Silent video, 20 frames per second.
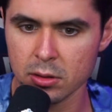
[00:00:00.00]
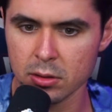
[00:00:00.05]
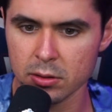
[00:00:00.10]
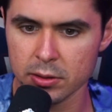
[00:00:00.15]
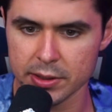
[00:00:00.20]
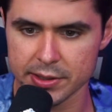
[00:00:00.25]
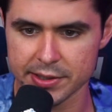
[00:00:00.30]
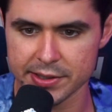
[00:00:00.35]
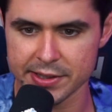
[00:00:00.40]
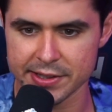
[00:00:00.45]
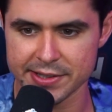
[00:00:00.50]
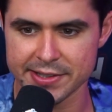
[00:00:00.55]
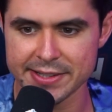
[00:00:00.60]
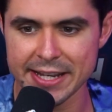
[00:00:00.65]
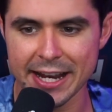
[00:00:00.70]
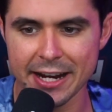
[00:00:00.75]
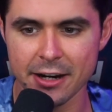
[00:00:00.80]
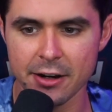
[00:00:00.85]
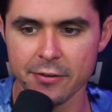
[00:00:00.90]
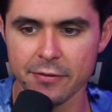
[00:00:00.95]
This is a
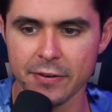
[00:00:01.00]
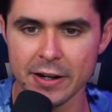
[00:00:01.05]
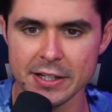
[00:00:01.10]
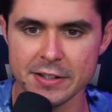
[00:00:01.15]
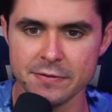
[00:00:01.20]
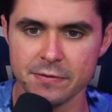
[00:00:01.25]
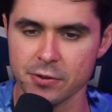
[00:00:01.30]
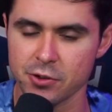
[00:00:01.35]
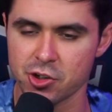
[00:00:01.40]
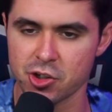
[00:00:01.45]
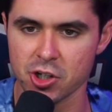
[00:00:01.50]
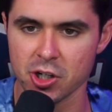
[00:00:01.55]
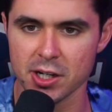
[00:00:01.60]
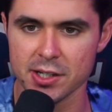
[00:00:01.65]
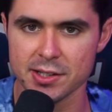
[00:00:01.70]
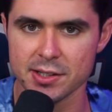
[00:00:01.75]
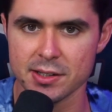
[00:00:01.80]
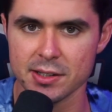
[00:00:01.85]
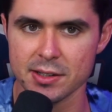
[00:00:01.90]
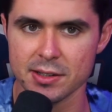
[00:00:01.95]
sacrifice for
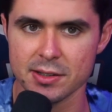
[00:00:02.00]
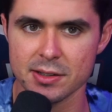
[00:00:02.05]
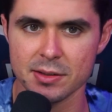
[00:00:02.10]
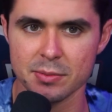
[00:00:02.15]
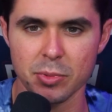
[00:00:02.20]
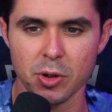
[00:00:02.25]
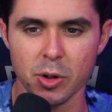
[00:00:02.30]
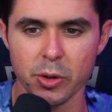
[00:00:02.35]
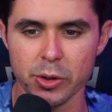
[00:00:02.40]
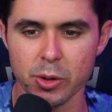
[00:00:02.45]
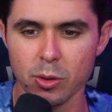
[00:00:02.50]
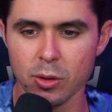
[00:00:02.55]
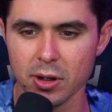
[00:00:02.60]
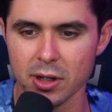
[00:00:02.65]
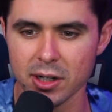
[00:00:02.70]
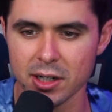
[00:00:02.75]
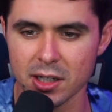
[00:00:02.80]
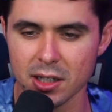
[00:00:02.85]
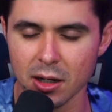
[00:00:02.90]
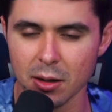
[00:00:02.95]
justice. Bro, you are a
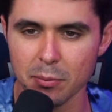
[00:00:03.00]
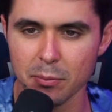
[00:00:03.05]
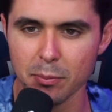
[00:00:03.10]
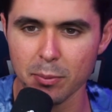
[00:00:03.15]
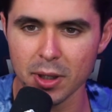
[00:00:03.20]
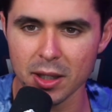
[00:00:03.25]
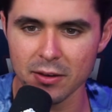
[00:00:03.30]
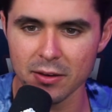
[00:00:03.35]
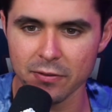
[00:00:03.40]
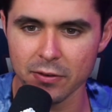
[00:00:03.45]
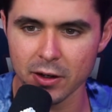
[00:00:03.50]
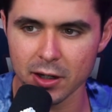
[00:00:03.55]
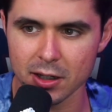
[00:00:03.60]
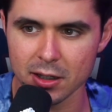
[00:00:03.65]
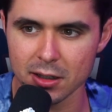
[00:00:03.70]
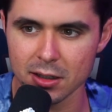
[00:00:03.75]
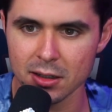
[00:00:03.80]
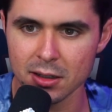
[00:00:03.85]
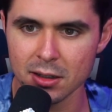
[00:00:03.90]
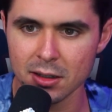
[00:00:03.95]
dumb
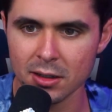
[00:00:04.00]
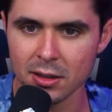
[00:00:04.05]
motherfucker.